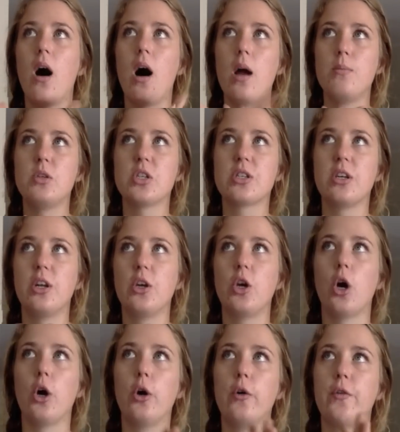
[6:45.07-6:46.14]
I'm just gonna
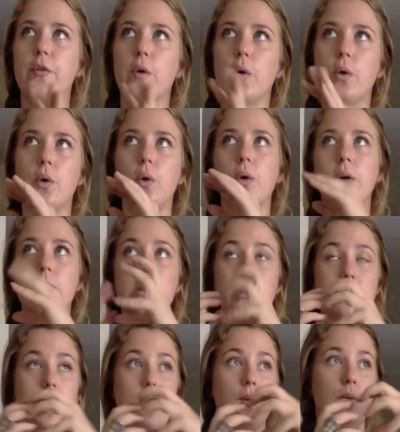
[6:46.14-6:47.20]
go for
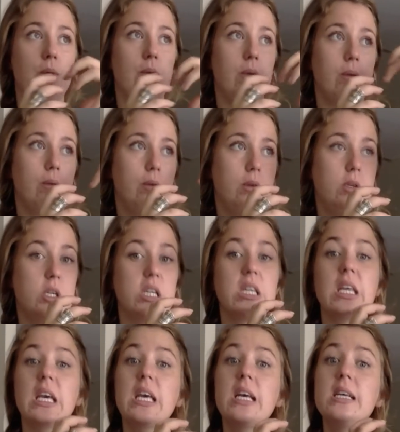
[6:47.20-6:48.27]
south, to
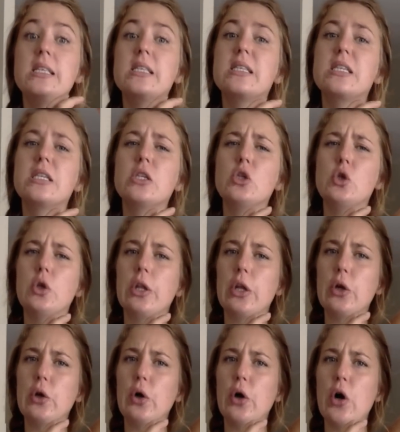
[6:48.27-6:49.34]
the east, to the
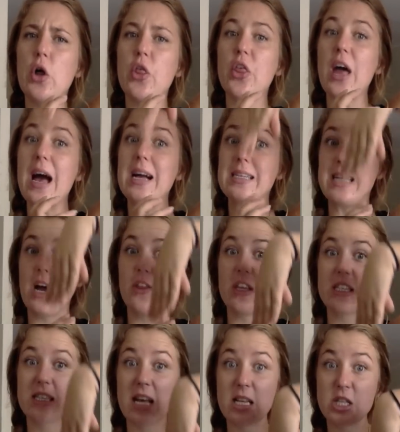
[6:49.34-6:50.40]
north, and down
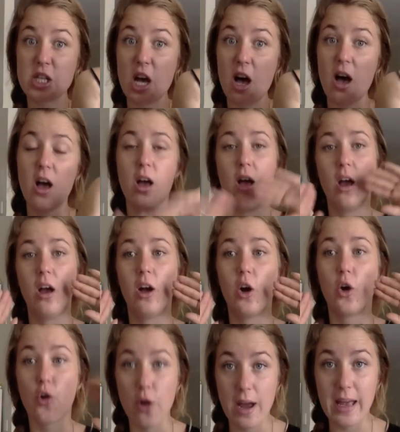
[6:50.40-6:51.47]
the center.
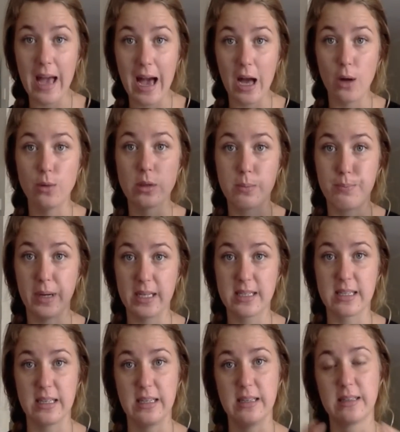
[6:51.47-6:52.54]
Greyhound
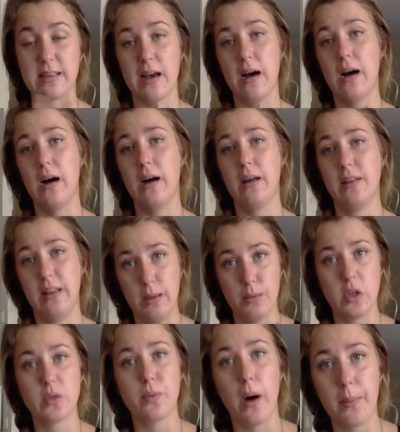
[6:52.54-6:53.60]
buses are the
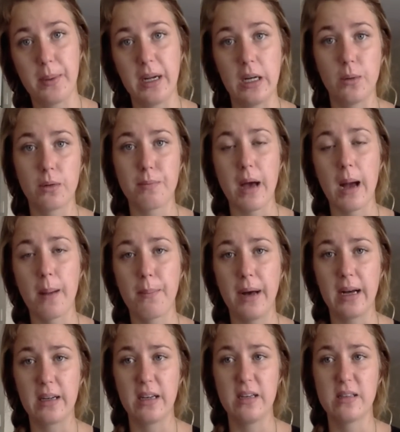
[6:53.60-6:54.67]
most popular with
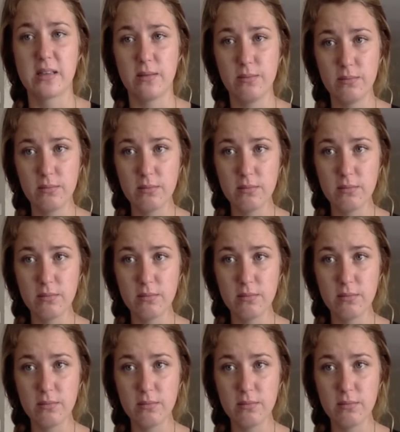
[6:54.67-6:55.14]
backpackers.